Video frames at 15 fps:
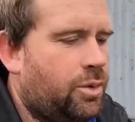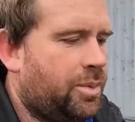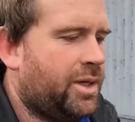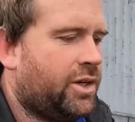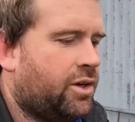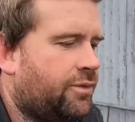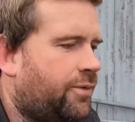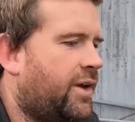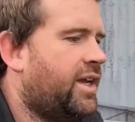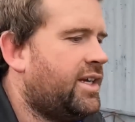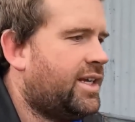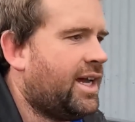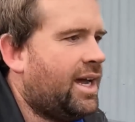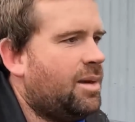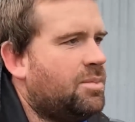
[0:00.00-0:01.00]
it'd be good if he
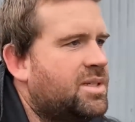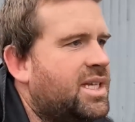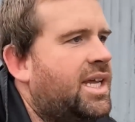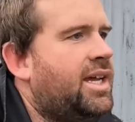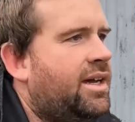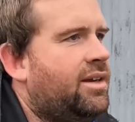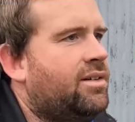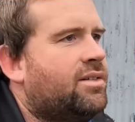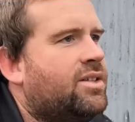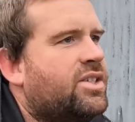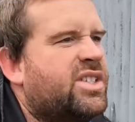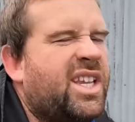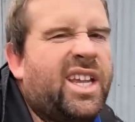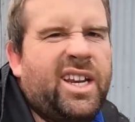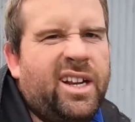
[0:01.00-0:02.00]
came down,
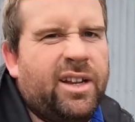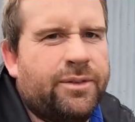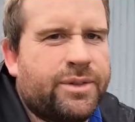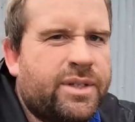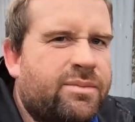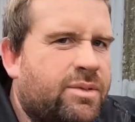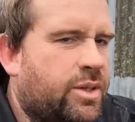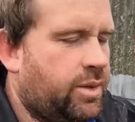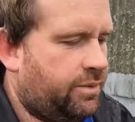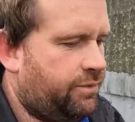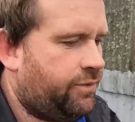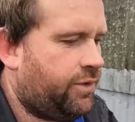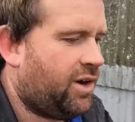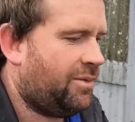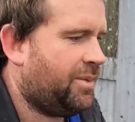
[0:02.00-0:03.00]
because then he lives sort of
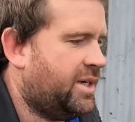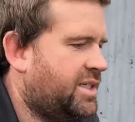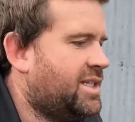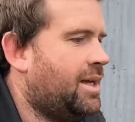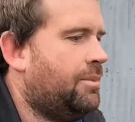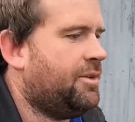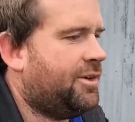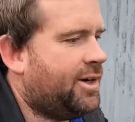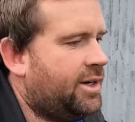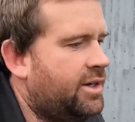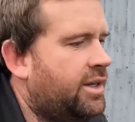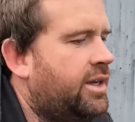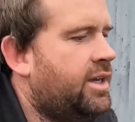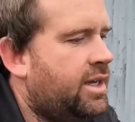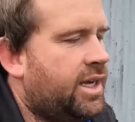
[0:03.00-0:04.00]
5 minutes up the road,
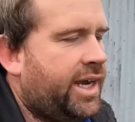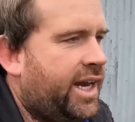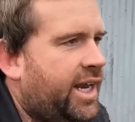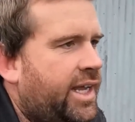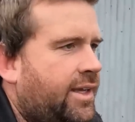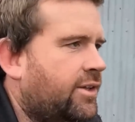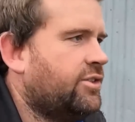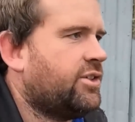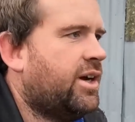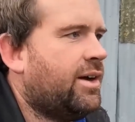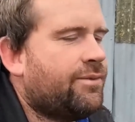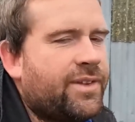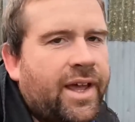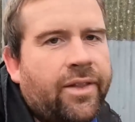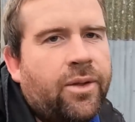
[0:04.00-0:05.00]
and he can
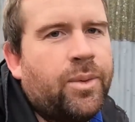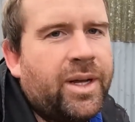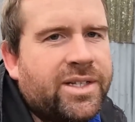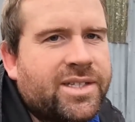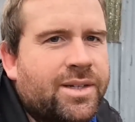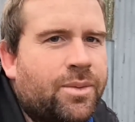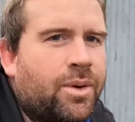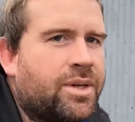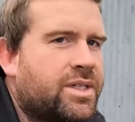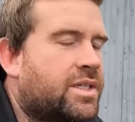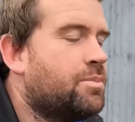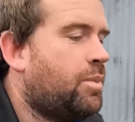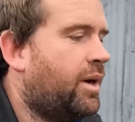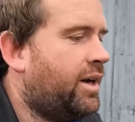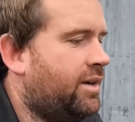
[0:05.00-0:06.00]
draft out the ones he wants,
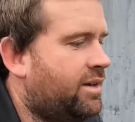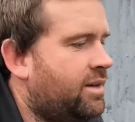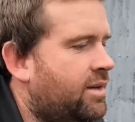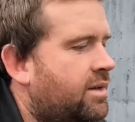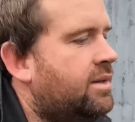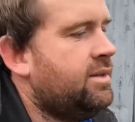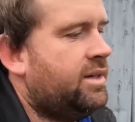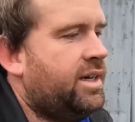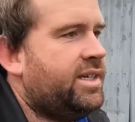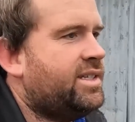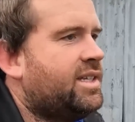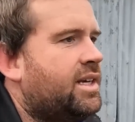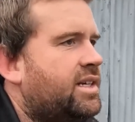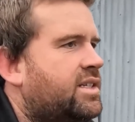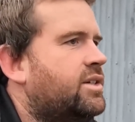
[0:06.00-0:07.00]
but he
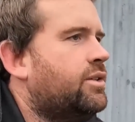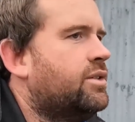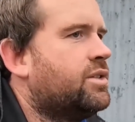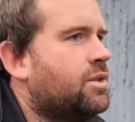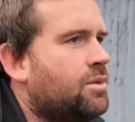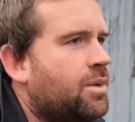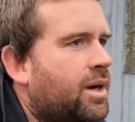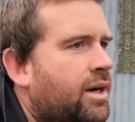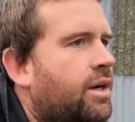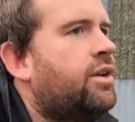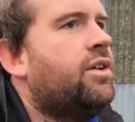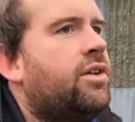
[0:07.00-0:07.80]
said he's not too worried.